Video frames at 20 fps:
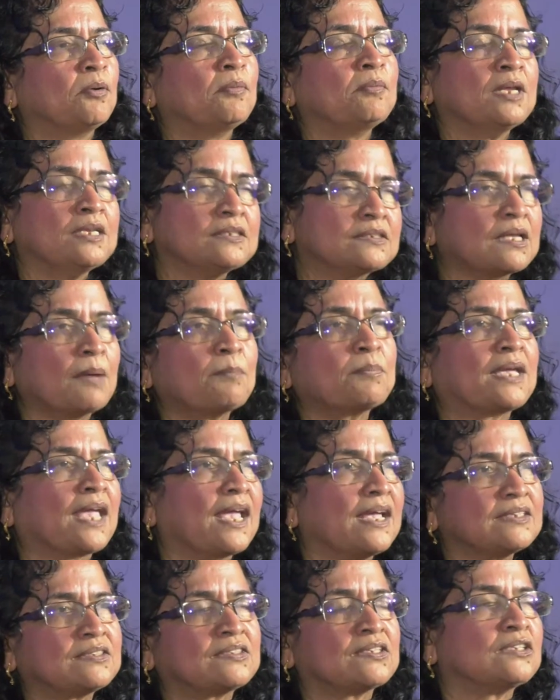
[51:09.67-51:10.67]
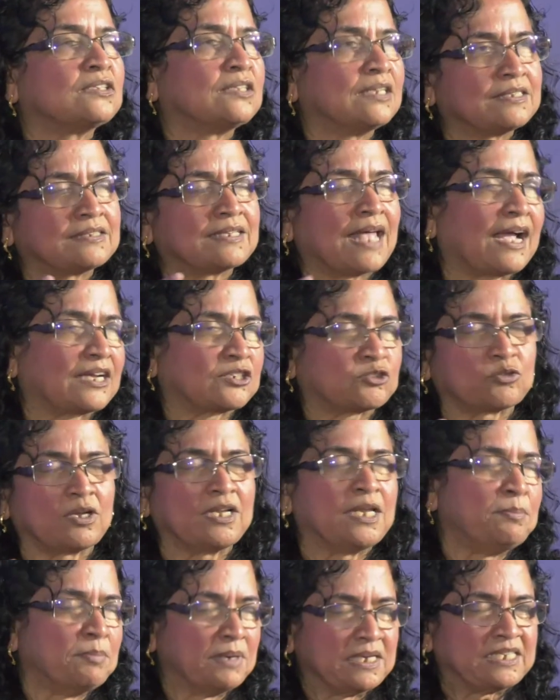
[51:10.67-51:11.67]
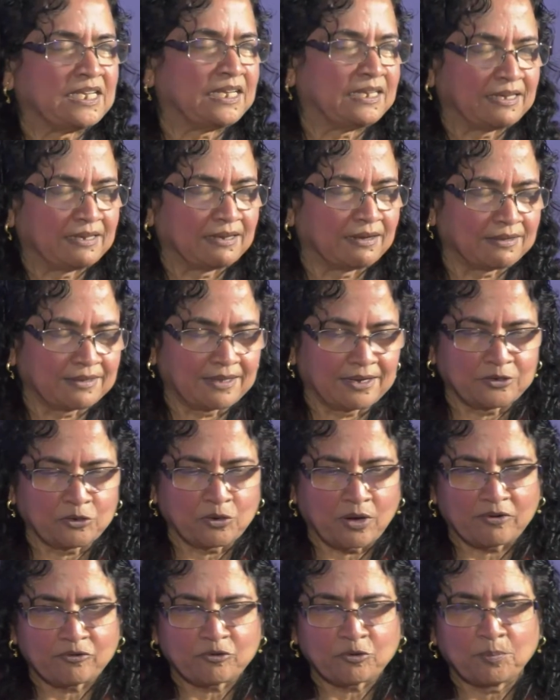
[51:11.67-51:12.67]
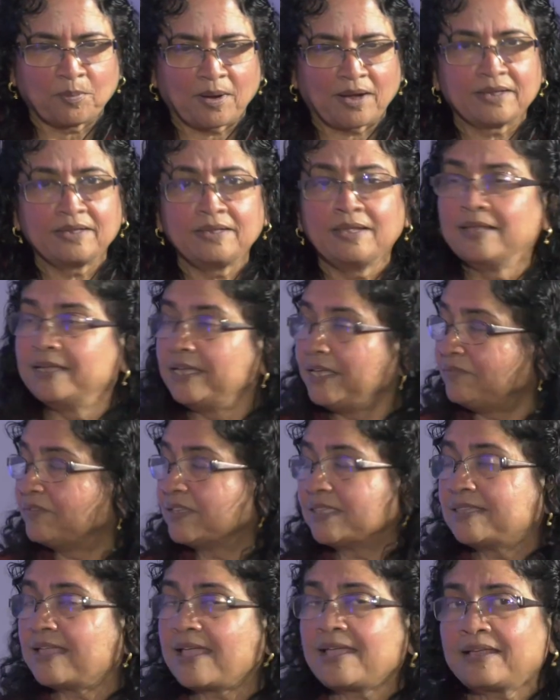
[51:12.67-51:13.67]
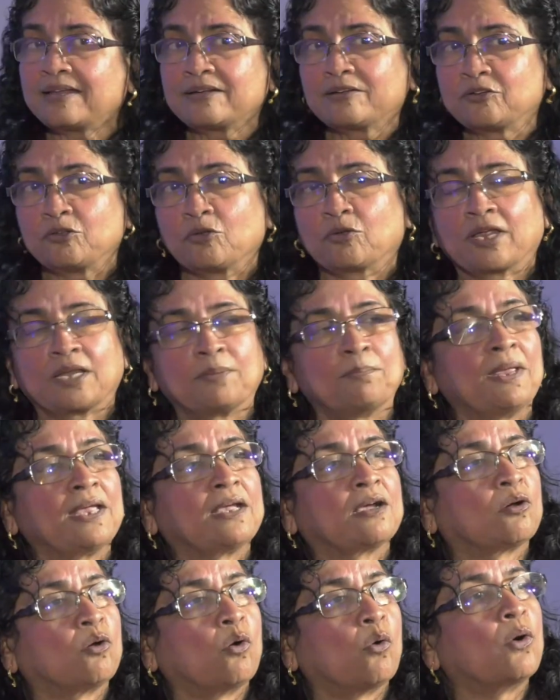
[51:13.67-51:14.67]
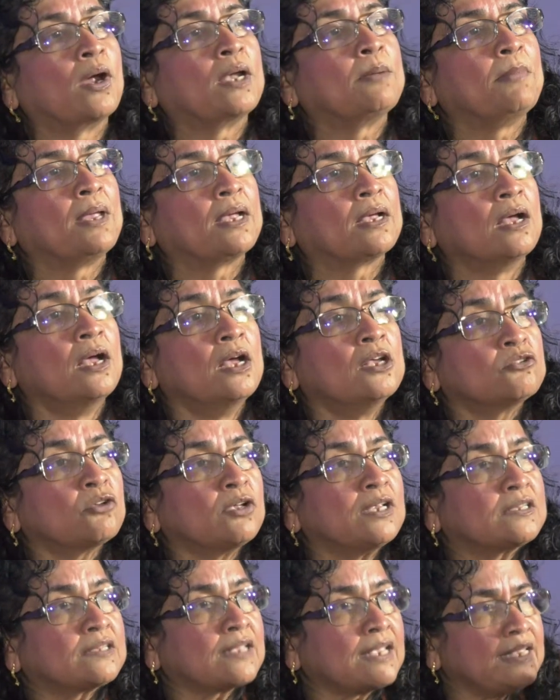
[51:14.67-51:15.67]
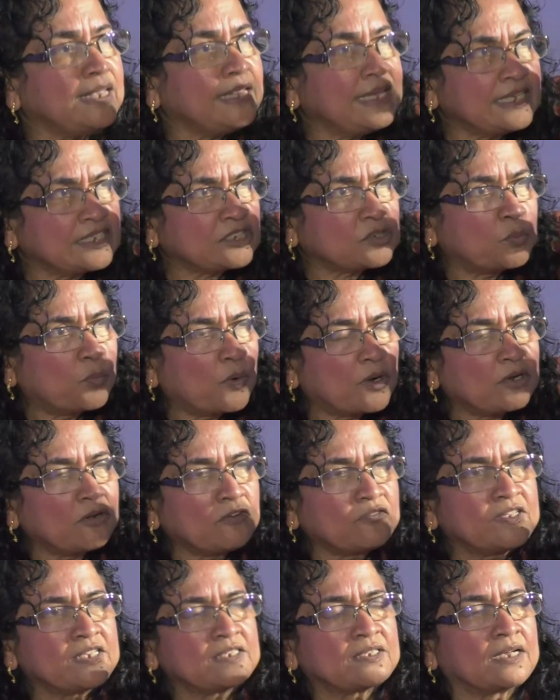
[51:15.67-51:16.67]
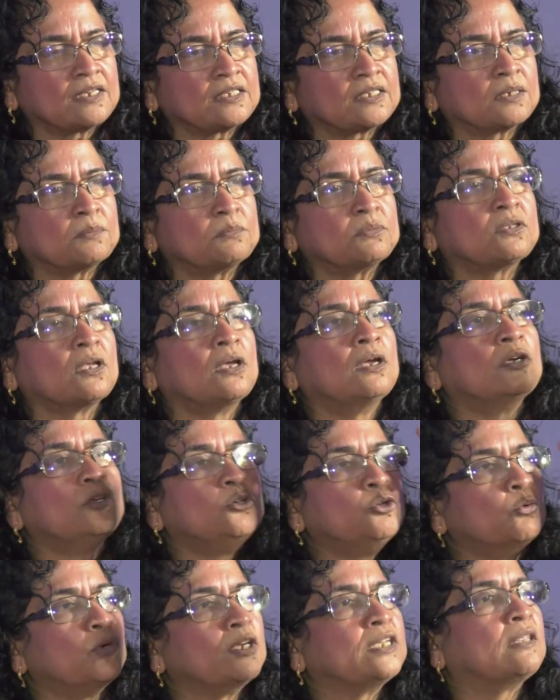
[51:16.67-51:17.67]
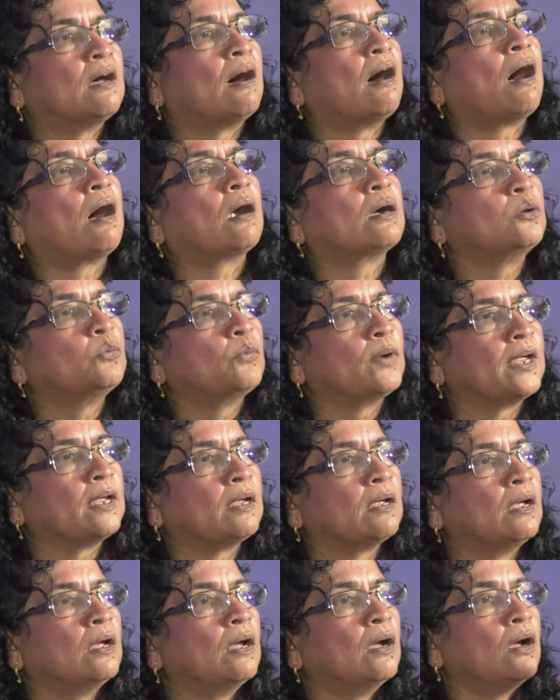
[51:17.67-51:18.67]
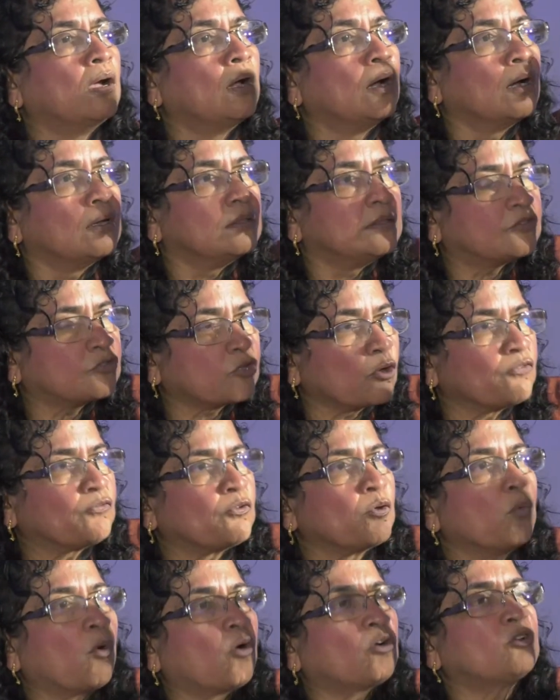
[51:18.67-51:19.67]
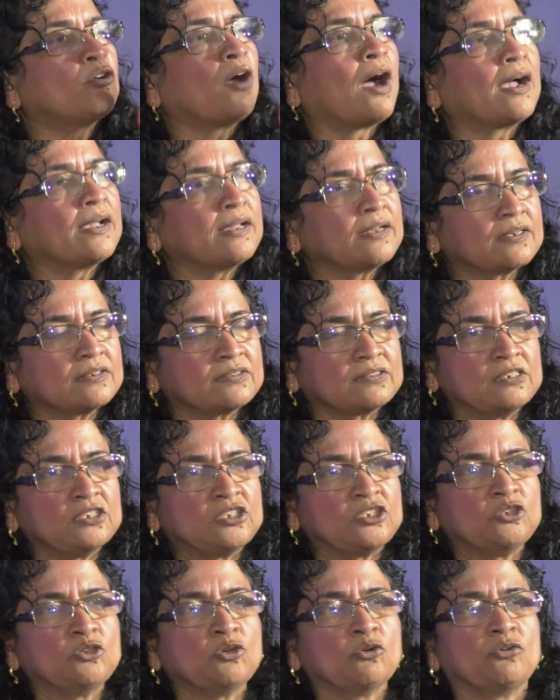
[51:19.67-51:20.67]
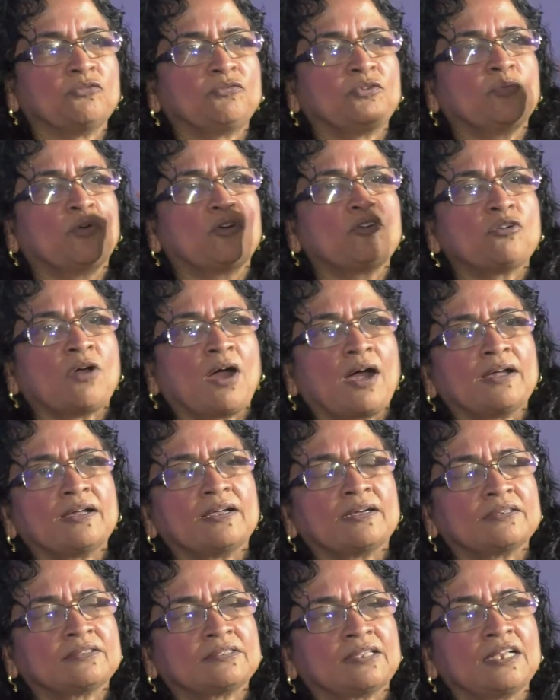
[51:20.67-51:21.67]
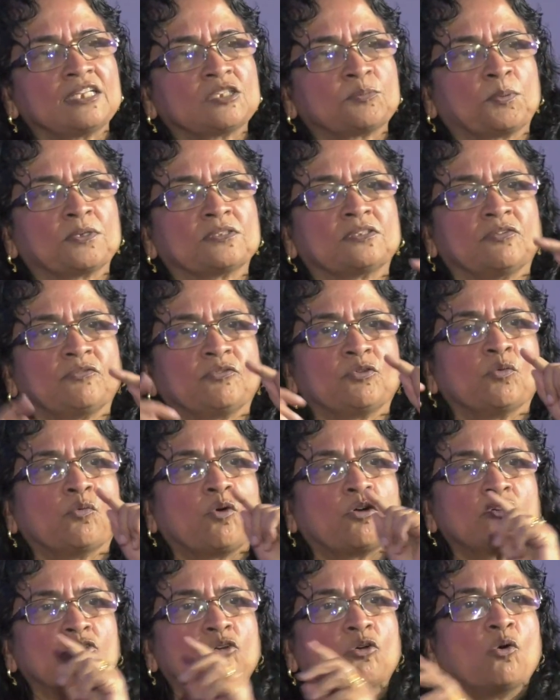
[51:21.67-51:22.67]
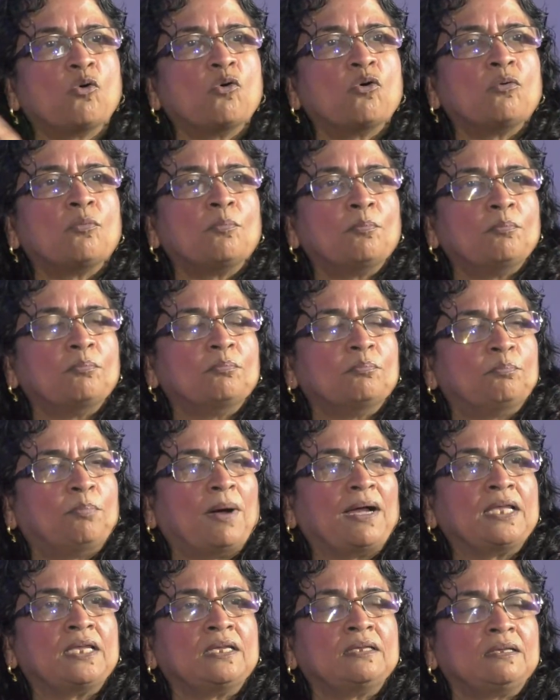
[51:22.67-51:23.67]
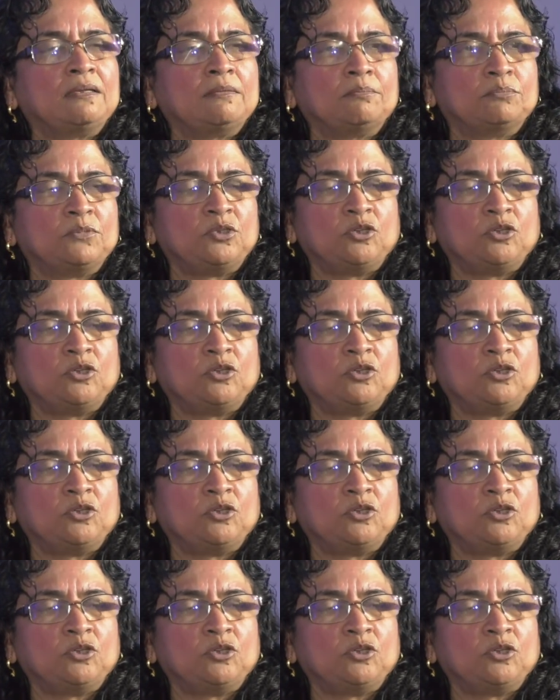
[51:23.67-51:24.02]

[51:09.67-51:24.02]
in some cases, it's actually material that you have to buy. Even there, you can go and make. So he'll say each one of these items, do it the hard way. So if you want to hire a CTO, if you want to hire a salesperson, if you want to go buy,